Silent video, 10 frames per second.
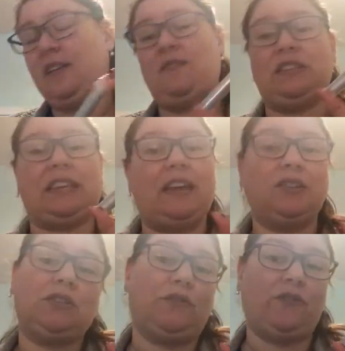if it's
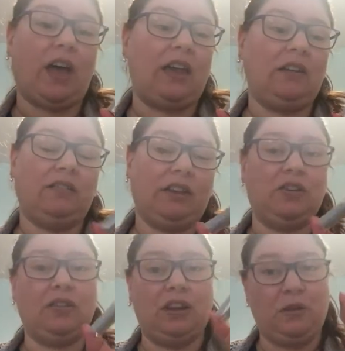extra fine glitter,
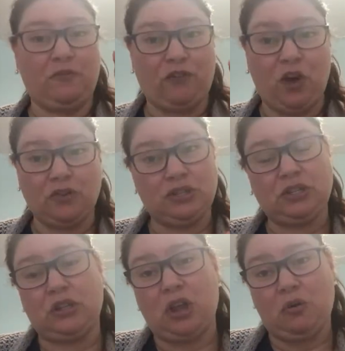then it falls
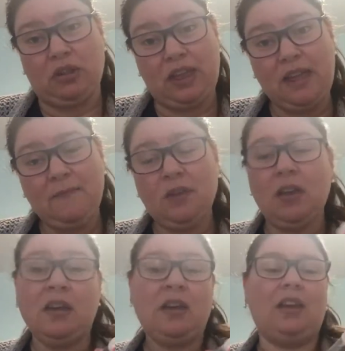slowly.
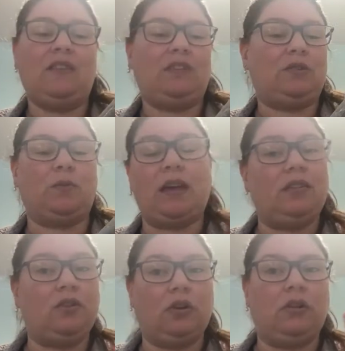If it's
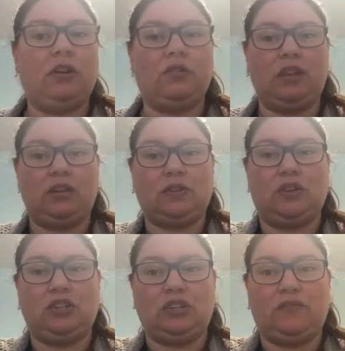regular glitter, then it's going
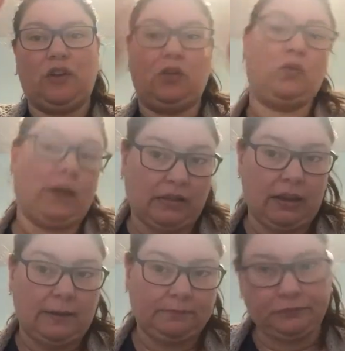to just fall quickly.
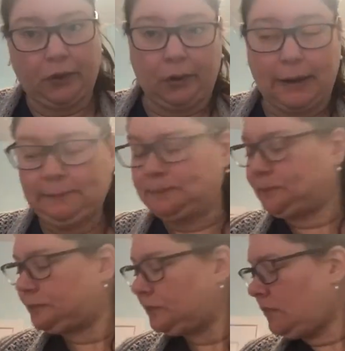All right,
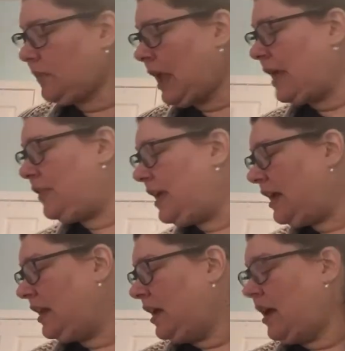and then